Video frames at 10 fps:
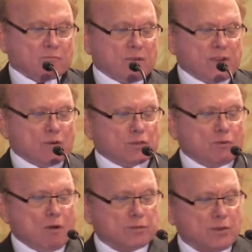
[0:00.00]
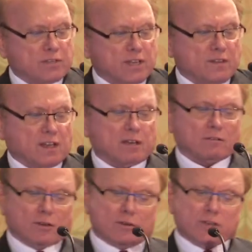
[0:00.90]
Reviewer 2 also said the
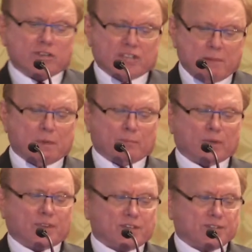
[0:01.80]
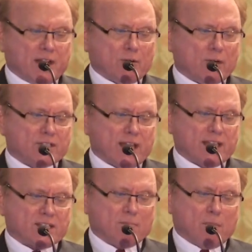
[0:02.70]
conclusions seem to put the steroids
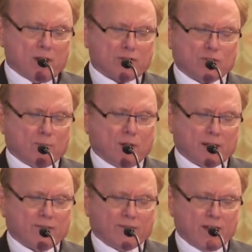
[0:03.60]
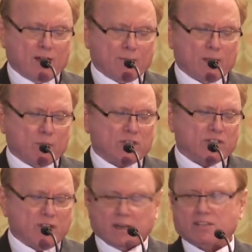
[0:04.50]
as a marginal part of therapy, which
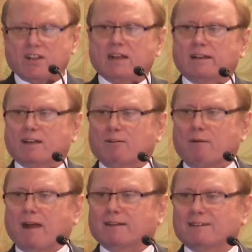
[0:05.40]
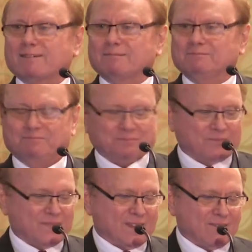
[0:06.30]
is not exactly correct.
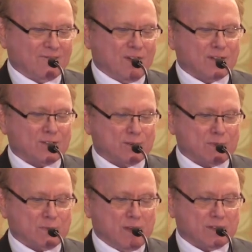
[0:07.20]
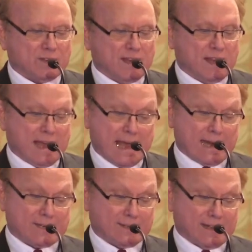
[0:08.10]
Foster's response,
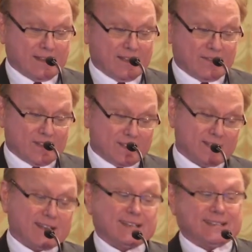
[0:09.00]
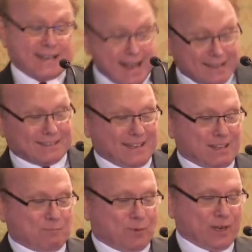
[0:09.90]
actually, this is exactly
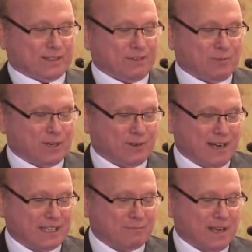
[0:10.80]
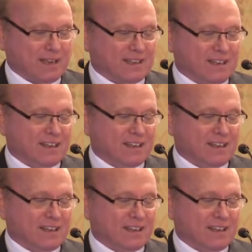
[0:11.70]
the point that we're trying to make.